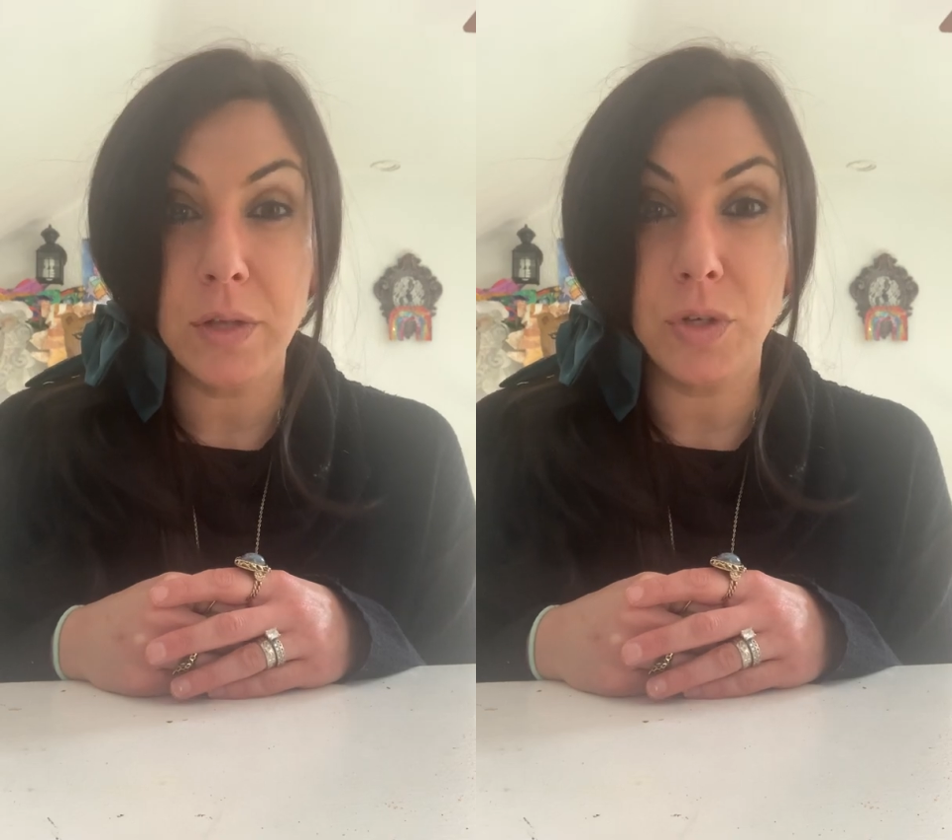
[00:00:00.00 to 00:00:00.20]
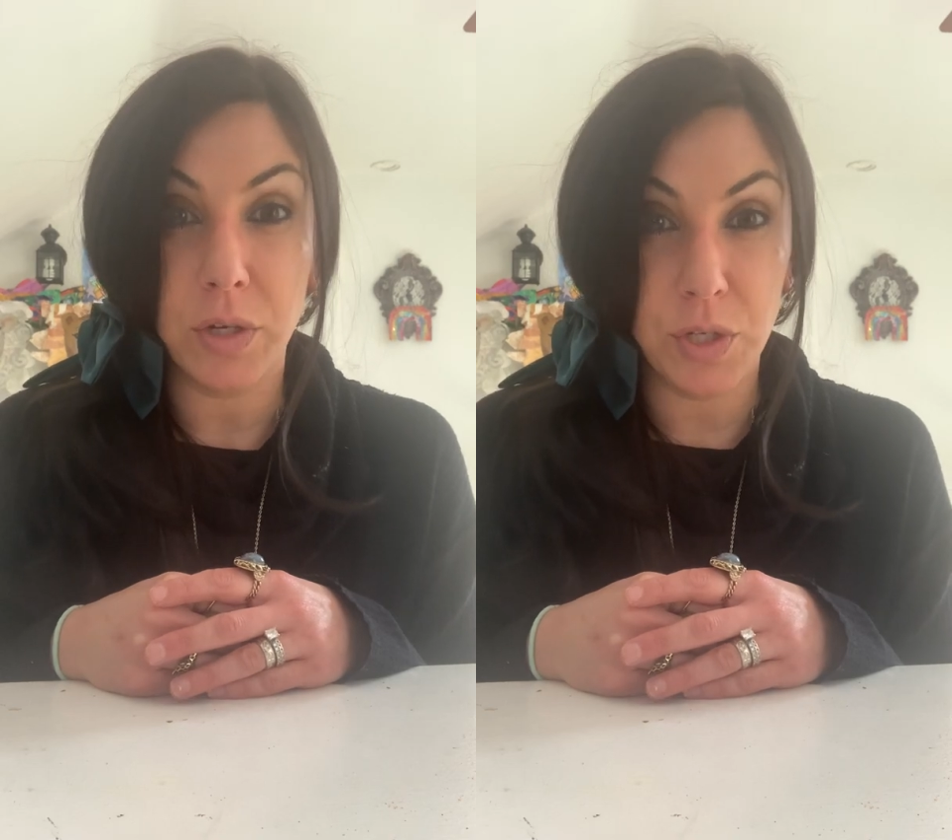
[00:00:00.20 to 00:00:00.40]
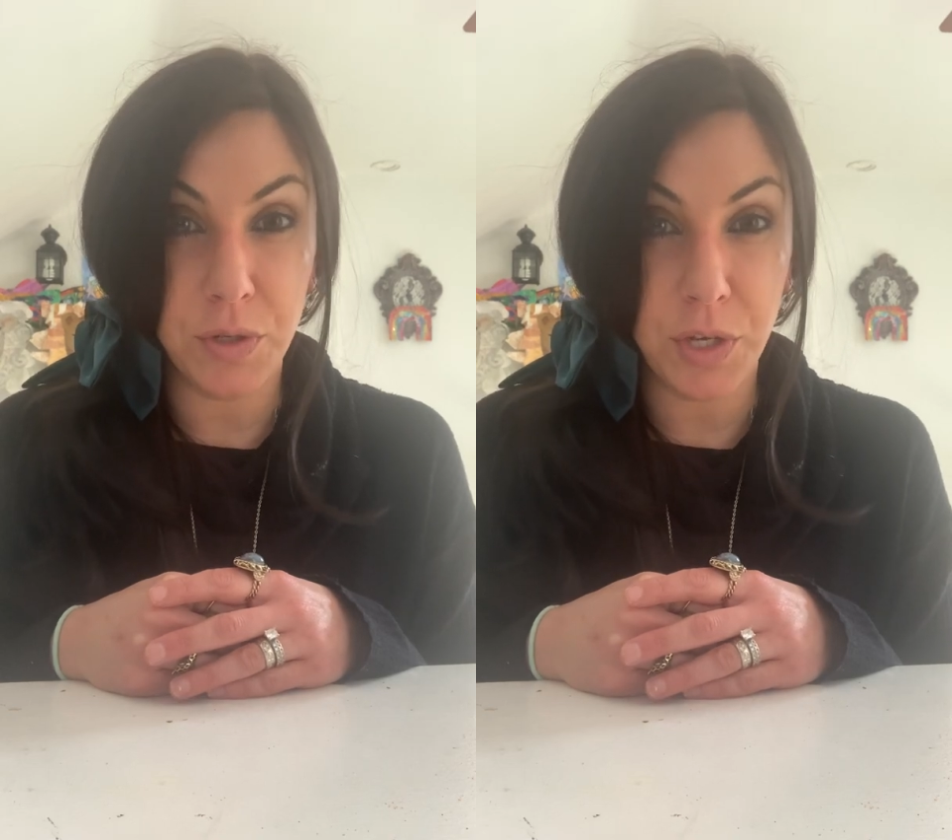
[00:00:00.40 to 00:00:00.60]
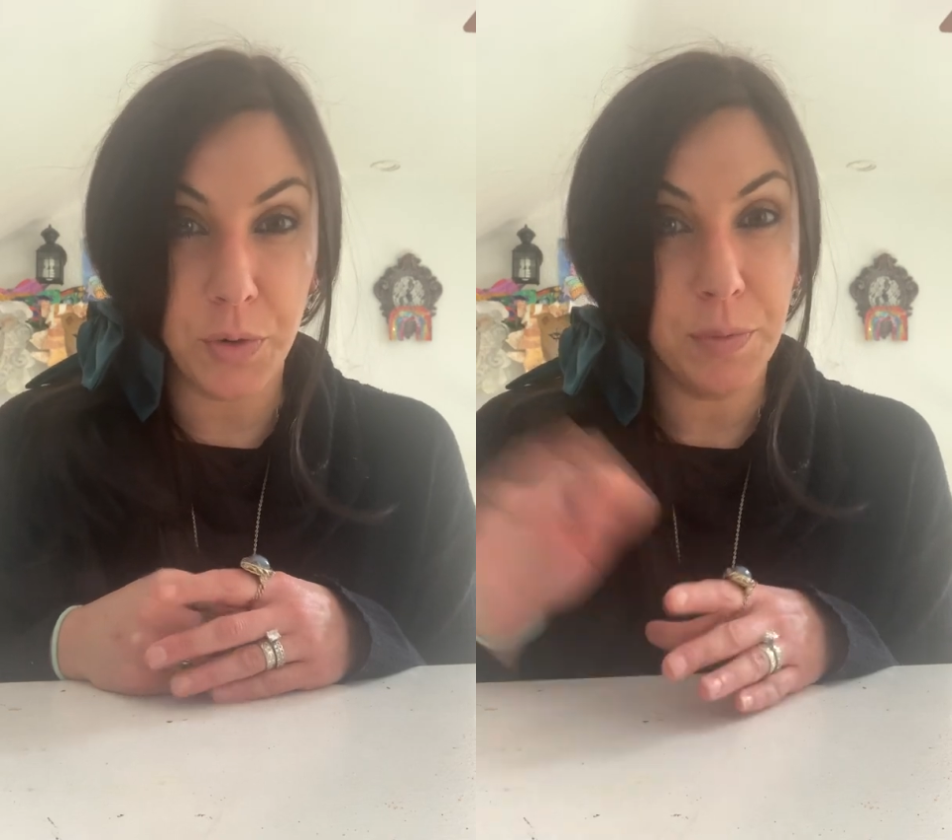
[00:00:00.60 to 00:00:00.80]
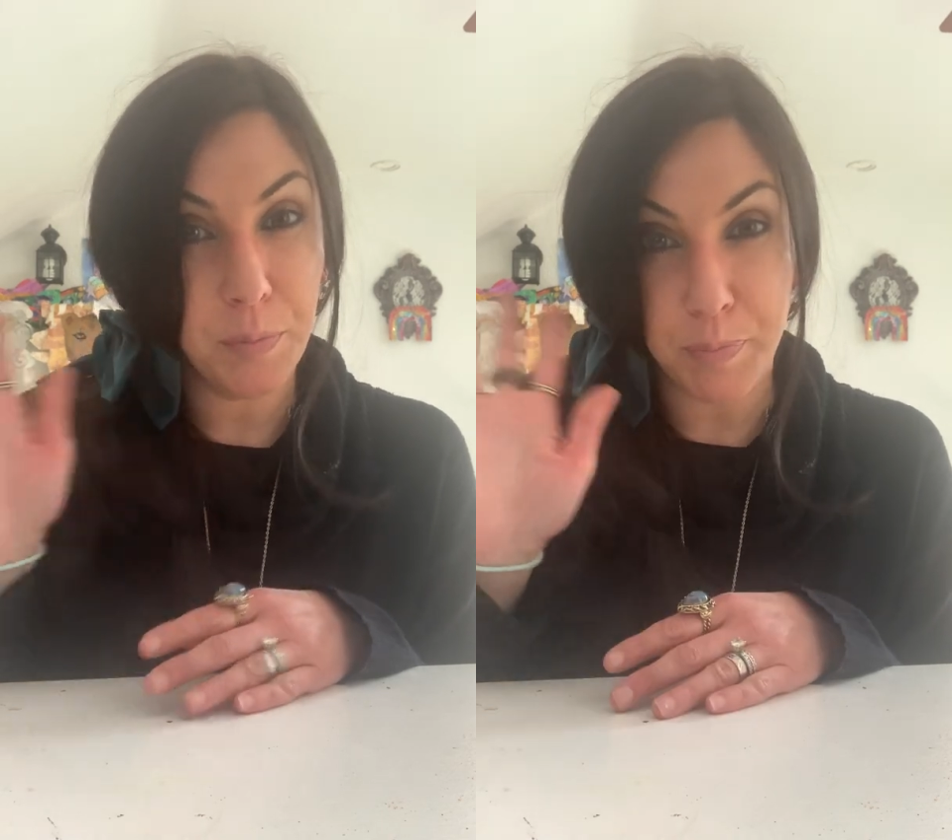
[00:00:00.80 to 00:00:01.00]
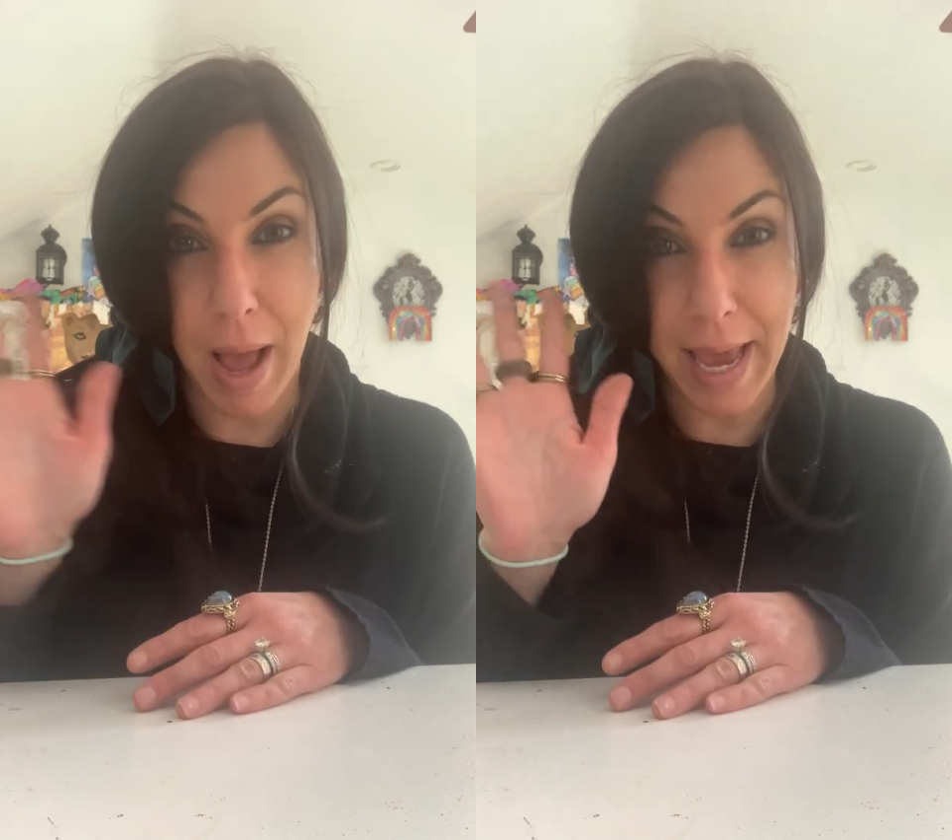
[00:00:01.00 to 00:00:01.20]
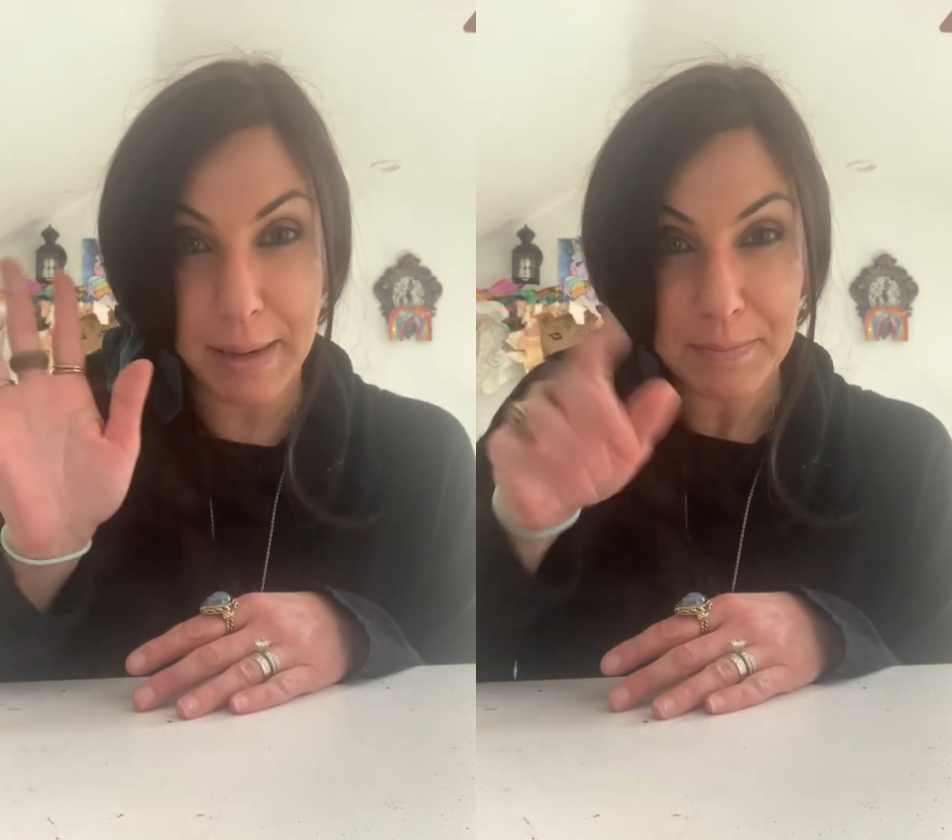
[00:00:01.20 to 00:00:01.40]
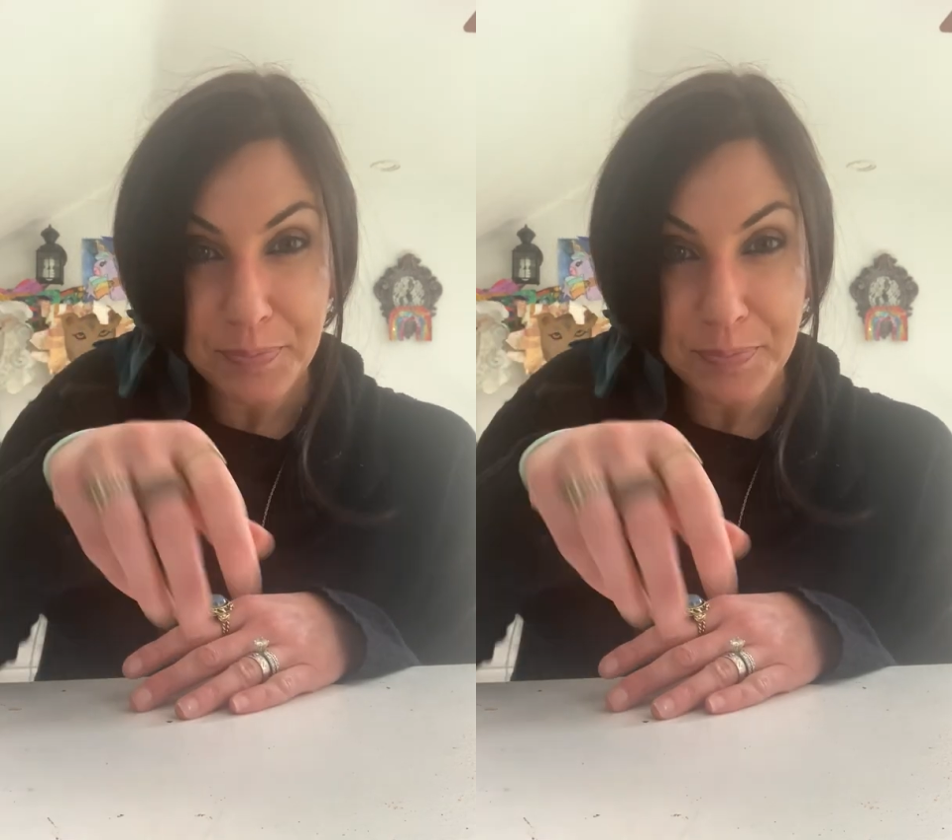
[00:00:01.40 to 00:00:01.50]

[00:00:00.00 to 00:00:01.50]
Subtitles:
I'll talk to you soon. Bye.